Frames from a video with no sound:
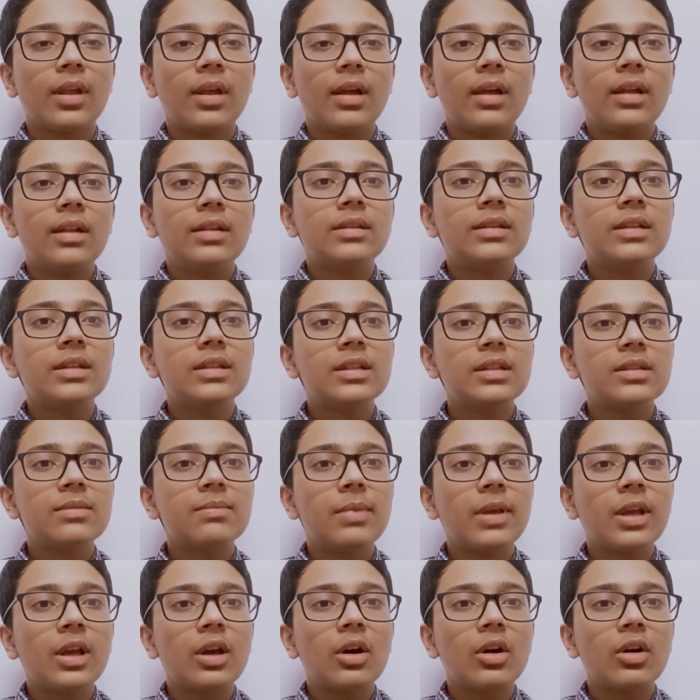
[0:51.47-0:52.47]
This is
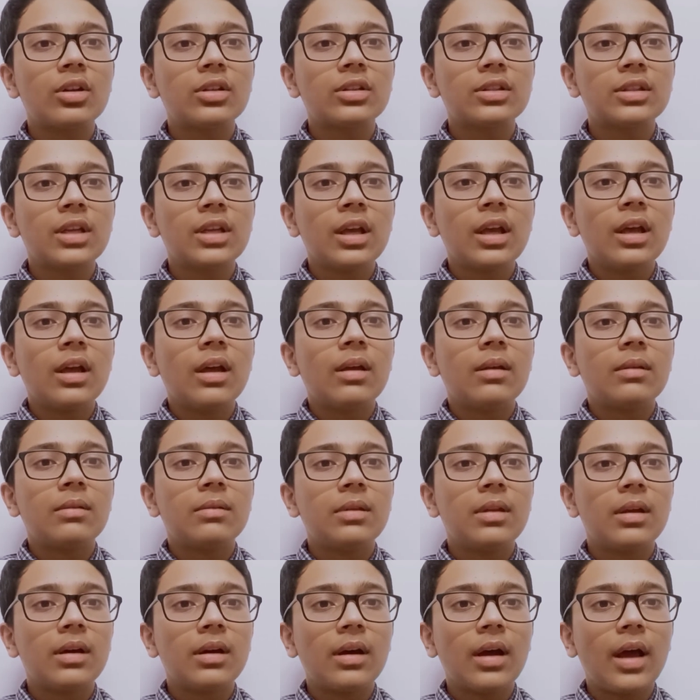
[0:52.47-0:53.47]
because
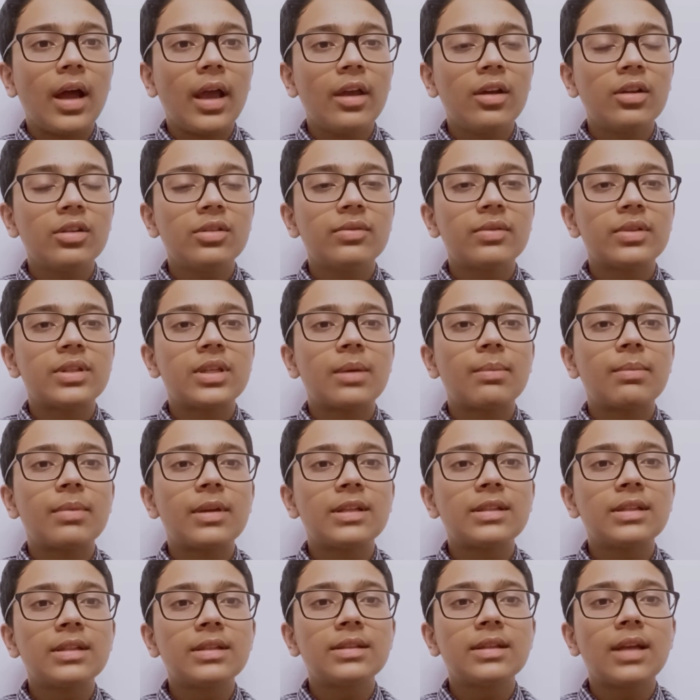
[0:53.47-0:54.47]
the ions which are
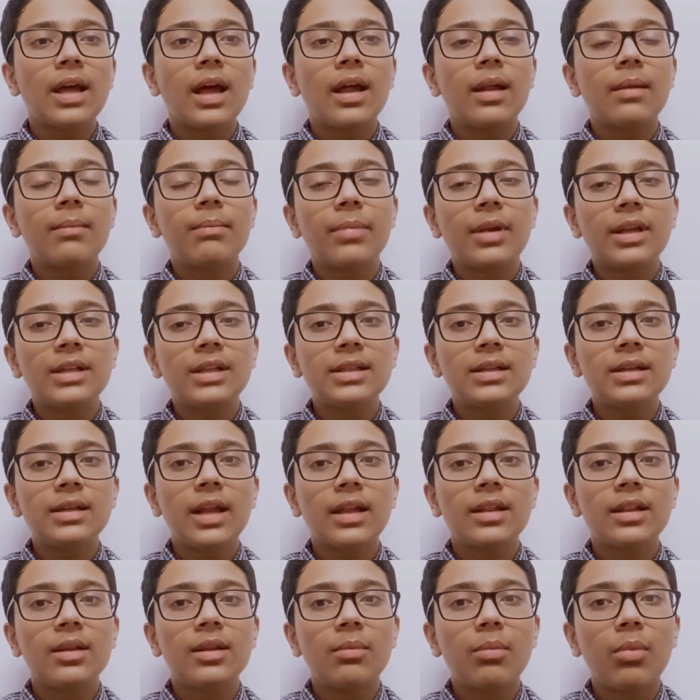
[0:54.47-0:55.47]
present at
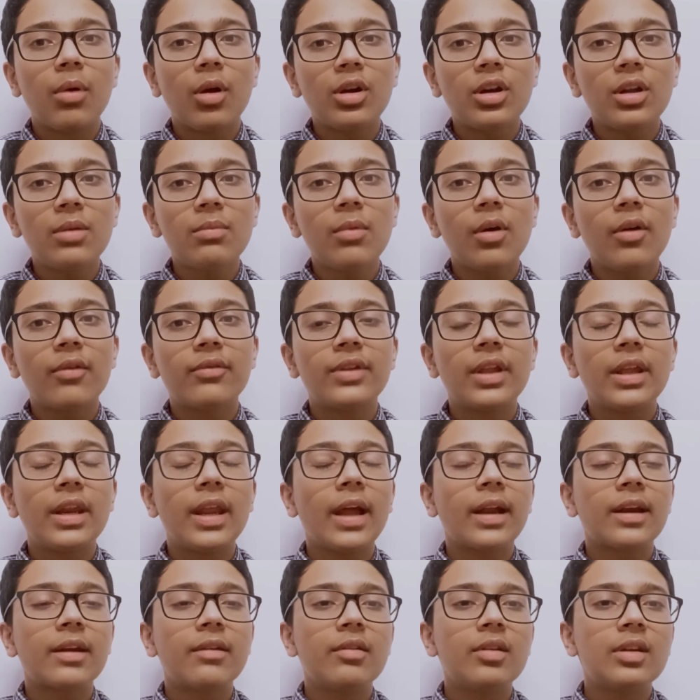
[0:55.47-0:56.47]
the bottom of the
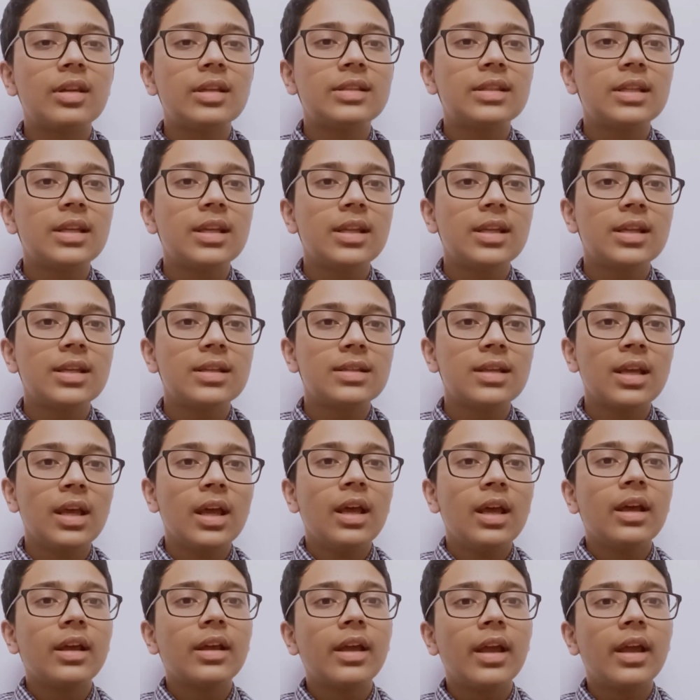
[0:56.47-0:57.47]
reactivity series
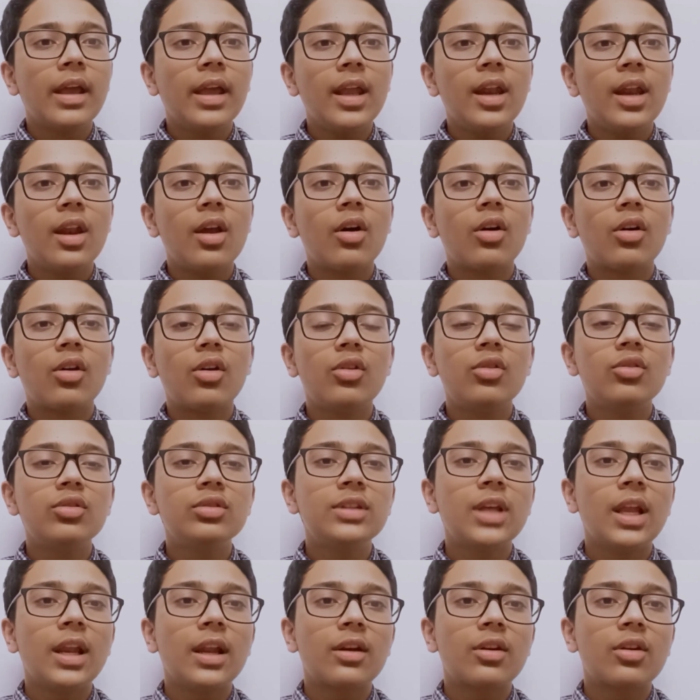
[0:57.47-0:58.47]
gain or lose
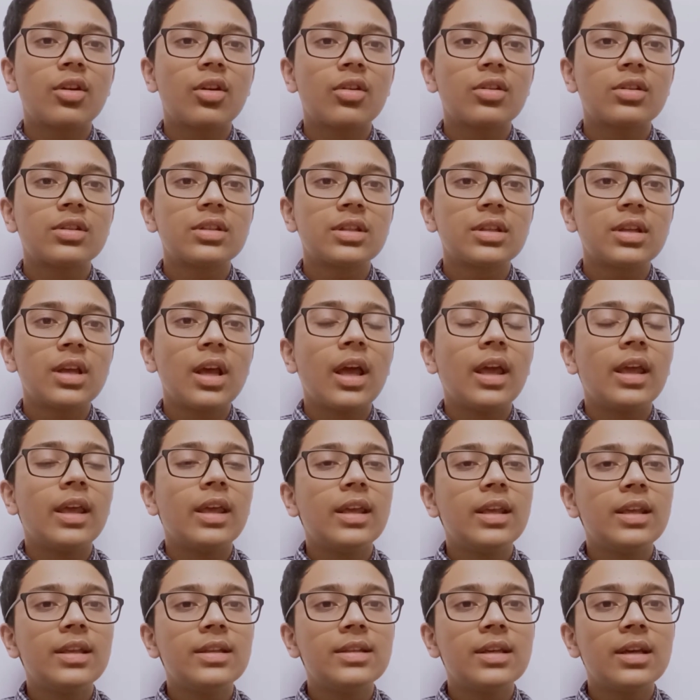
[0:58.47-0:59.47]
electrons
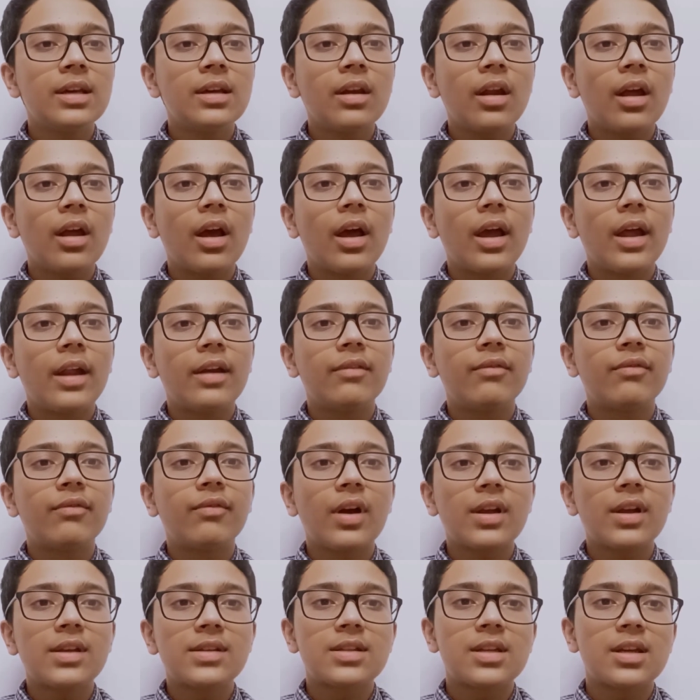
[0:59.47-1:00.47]
easier and
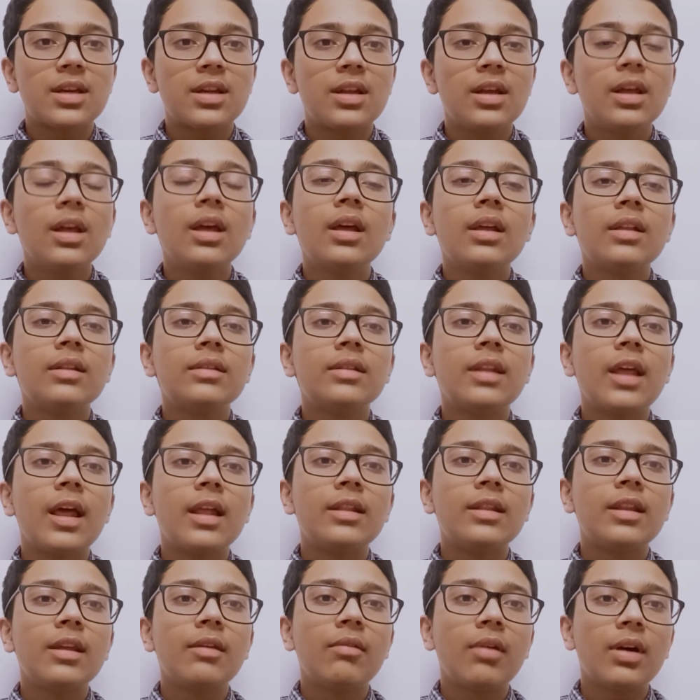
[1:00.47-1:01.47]
faster than
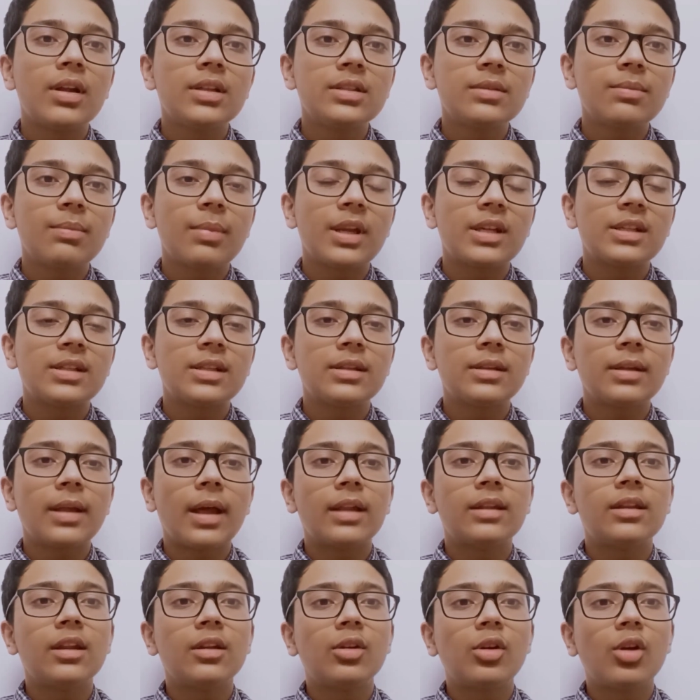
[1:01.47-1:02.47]
the ones present at
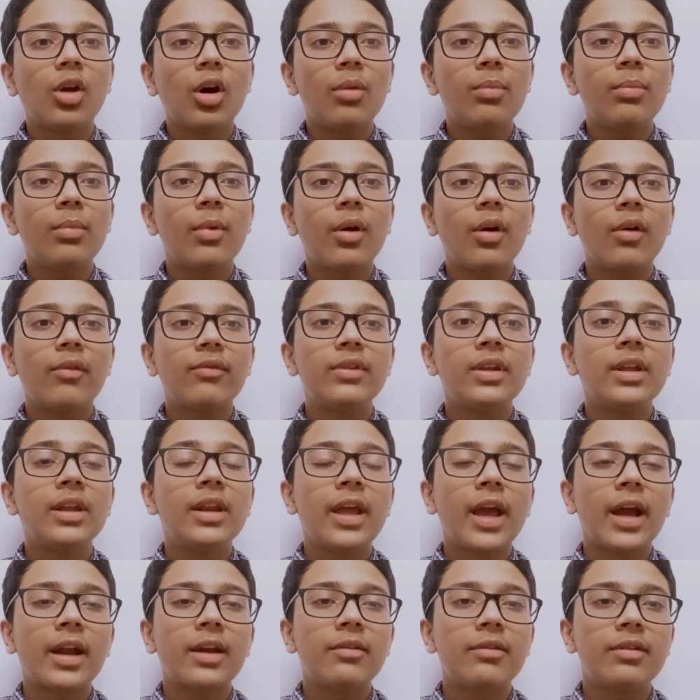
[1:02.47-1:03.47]
the top of the
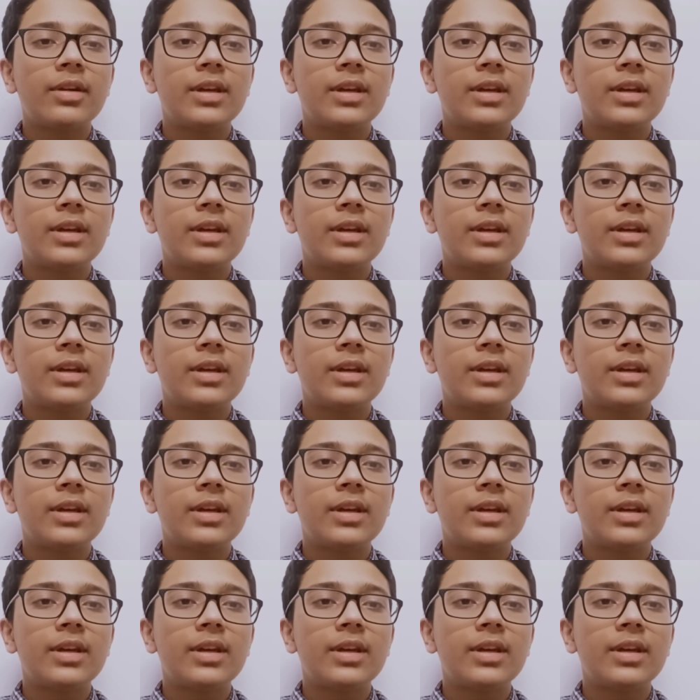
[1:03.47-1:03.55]
reactivity